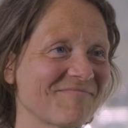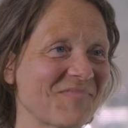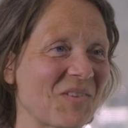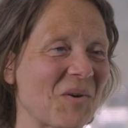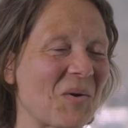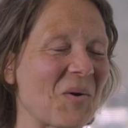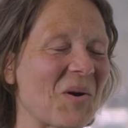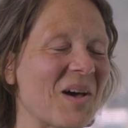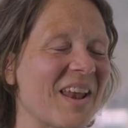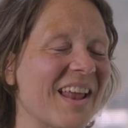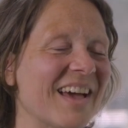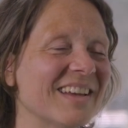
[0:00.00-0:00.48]

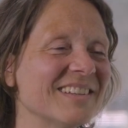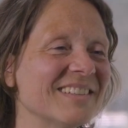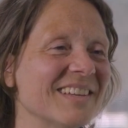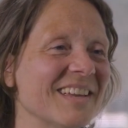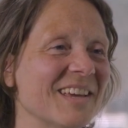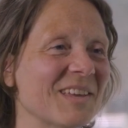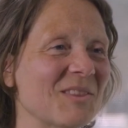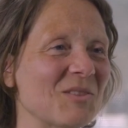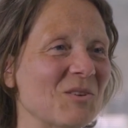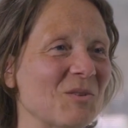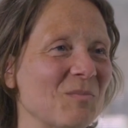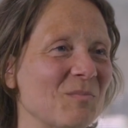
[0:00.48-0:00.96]
Well, I
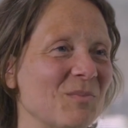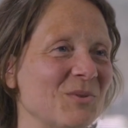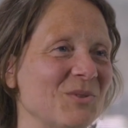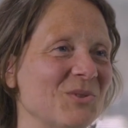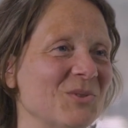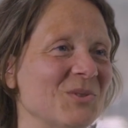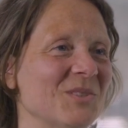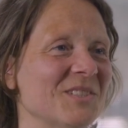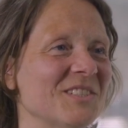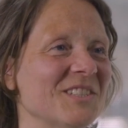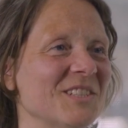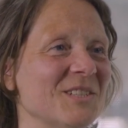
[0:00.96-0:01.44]
take the
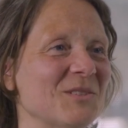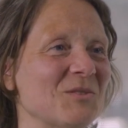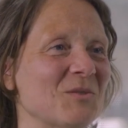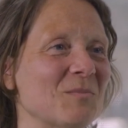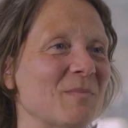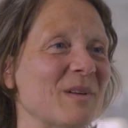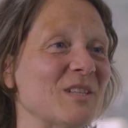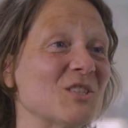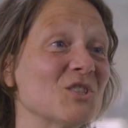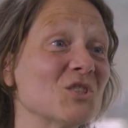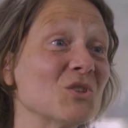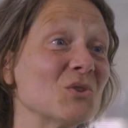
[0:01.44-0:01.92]
opportunity to
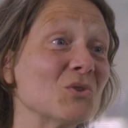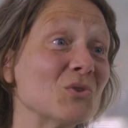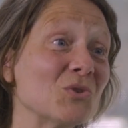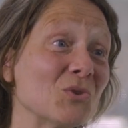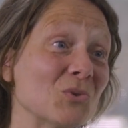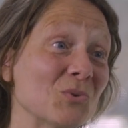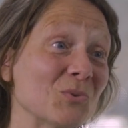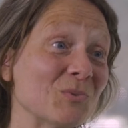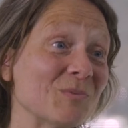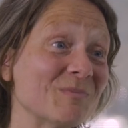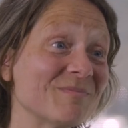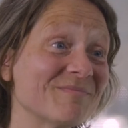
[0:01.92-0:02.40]
mention
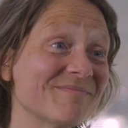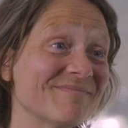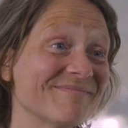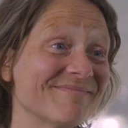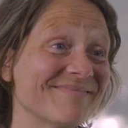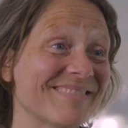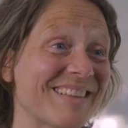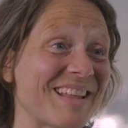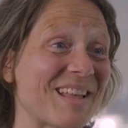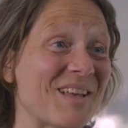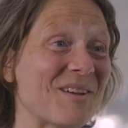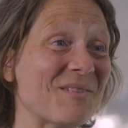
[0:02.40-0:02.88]
two.
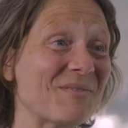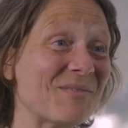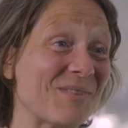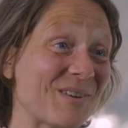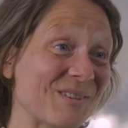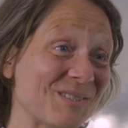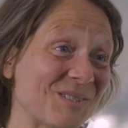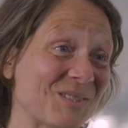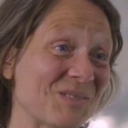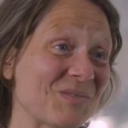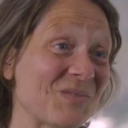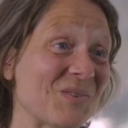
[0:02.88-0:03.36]

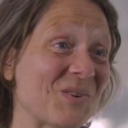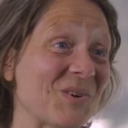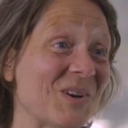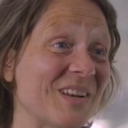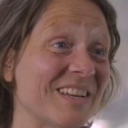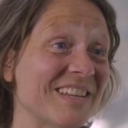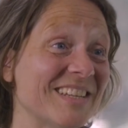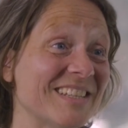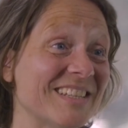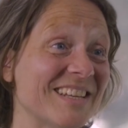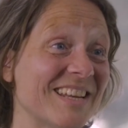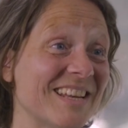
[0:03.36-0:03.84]
First of all,
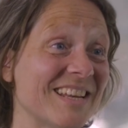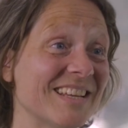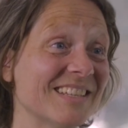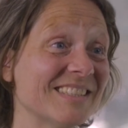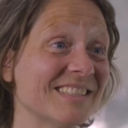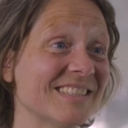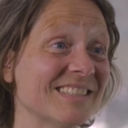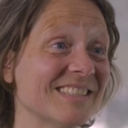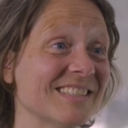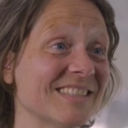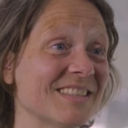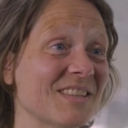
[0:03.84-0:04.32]
it
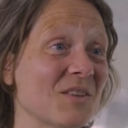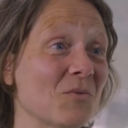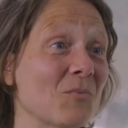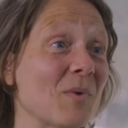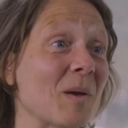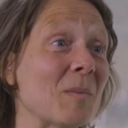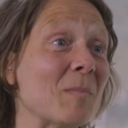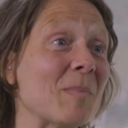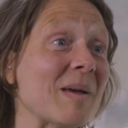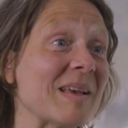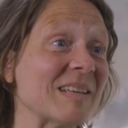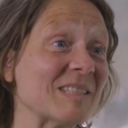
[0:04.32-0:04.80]
is the
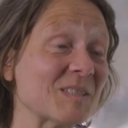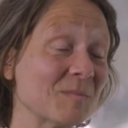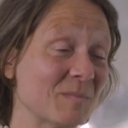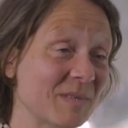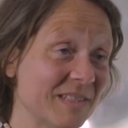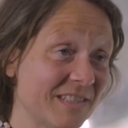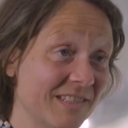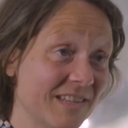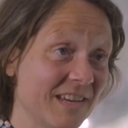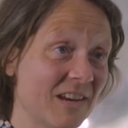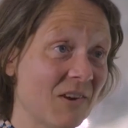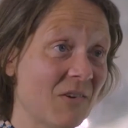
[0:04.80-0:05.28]
web-based
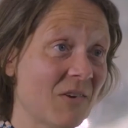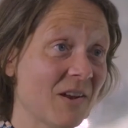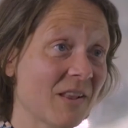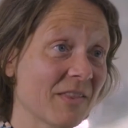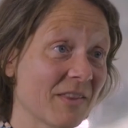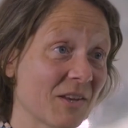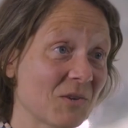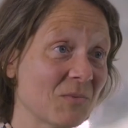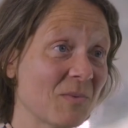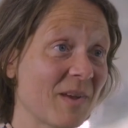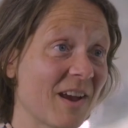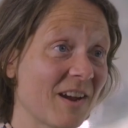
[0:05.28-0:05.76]
material
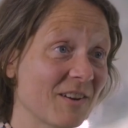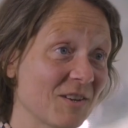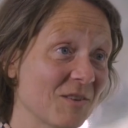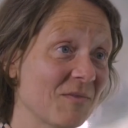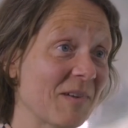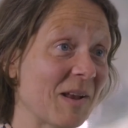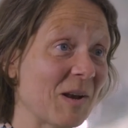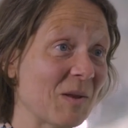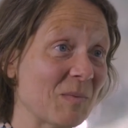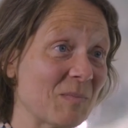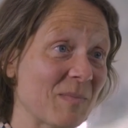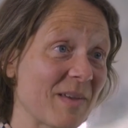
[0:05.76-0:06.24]
that we are
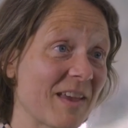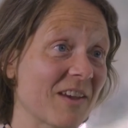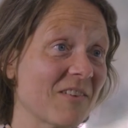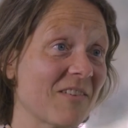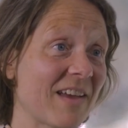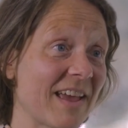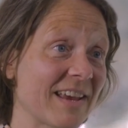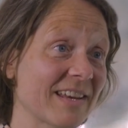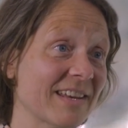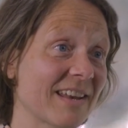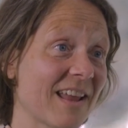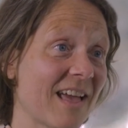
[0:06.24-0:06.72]
developing
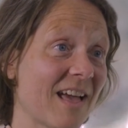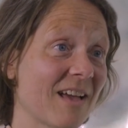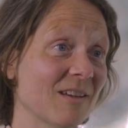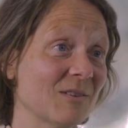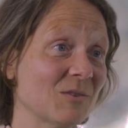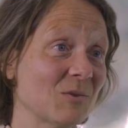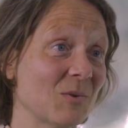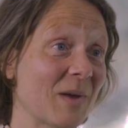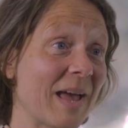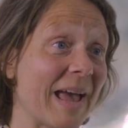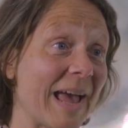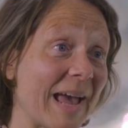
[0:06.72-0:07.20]
right now
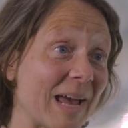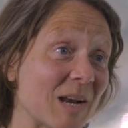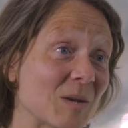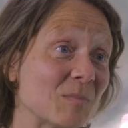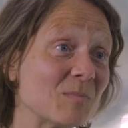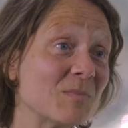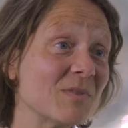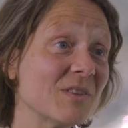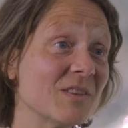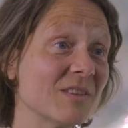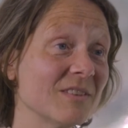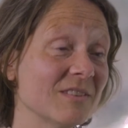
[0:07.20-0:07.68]
to
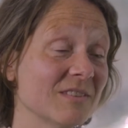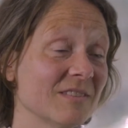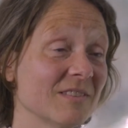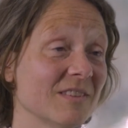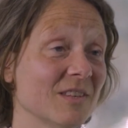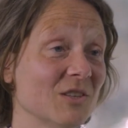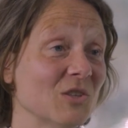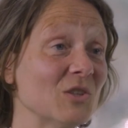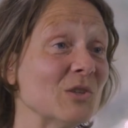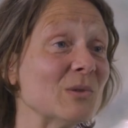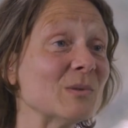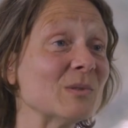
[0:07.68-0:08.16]
help
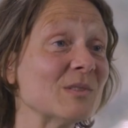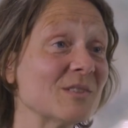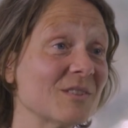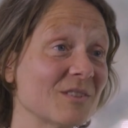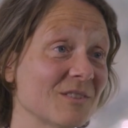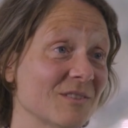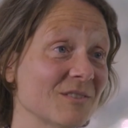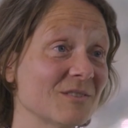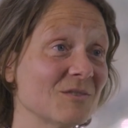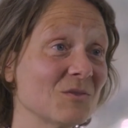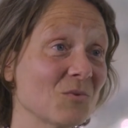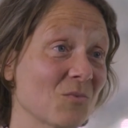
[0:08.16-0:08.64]
the
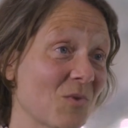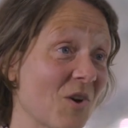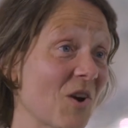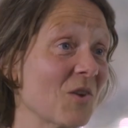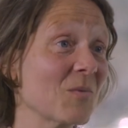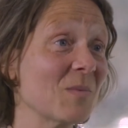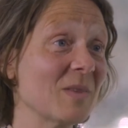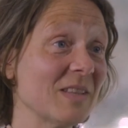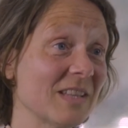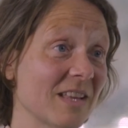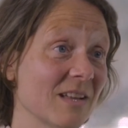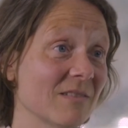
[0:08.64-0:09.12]
user to work
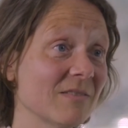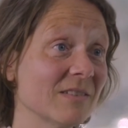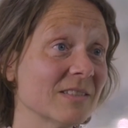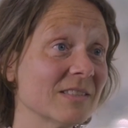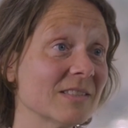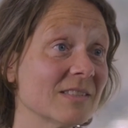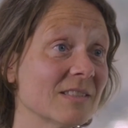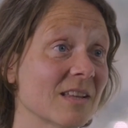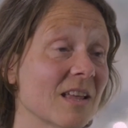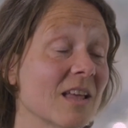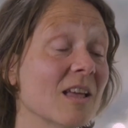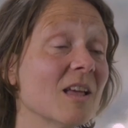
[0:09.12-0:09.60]
with
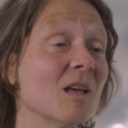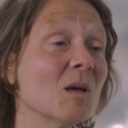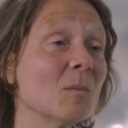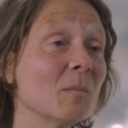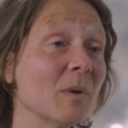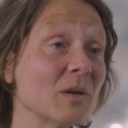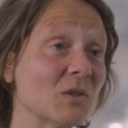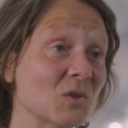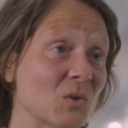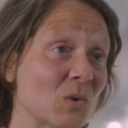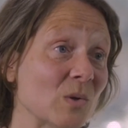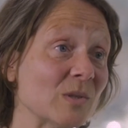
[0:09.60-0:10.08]
Levels.
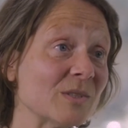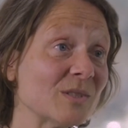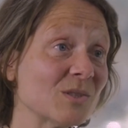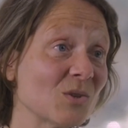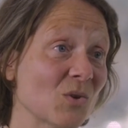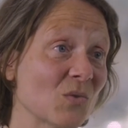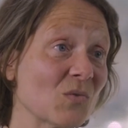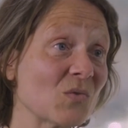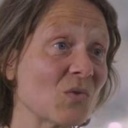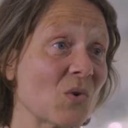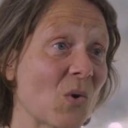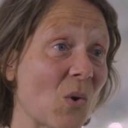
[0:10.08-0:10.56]
But
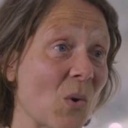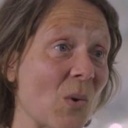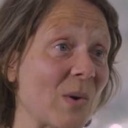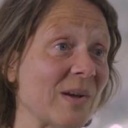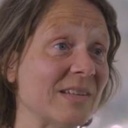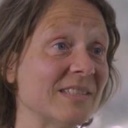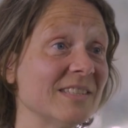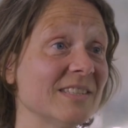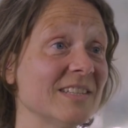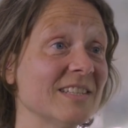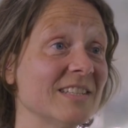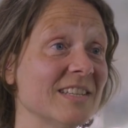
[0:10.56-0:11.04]
also, of
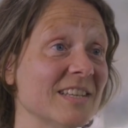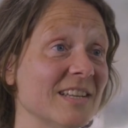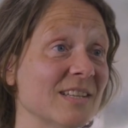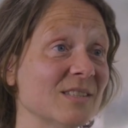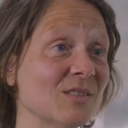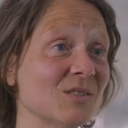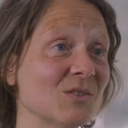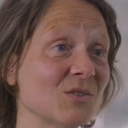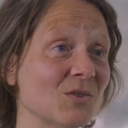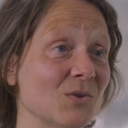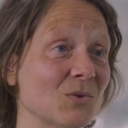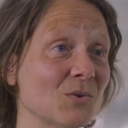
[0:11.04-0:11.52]
course, it
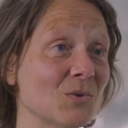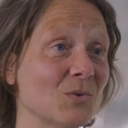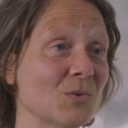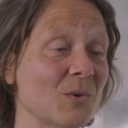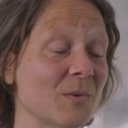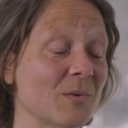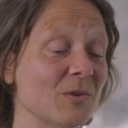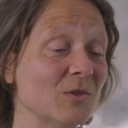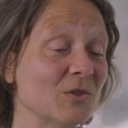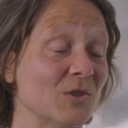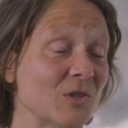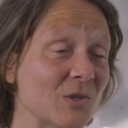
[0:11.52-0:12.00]
is
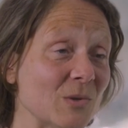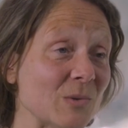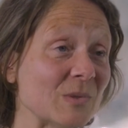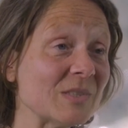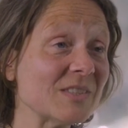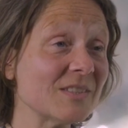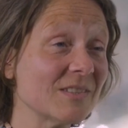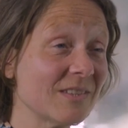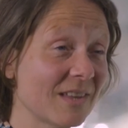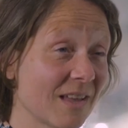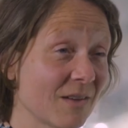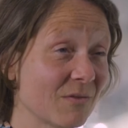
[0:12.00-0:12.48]
to
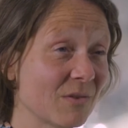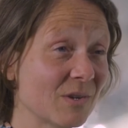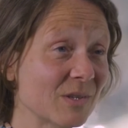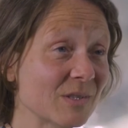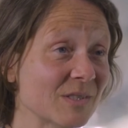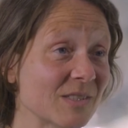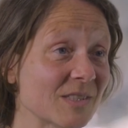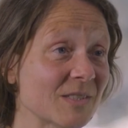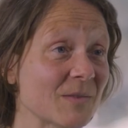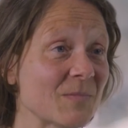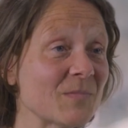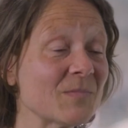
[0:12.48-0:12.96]
use Levels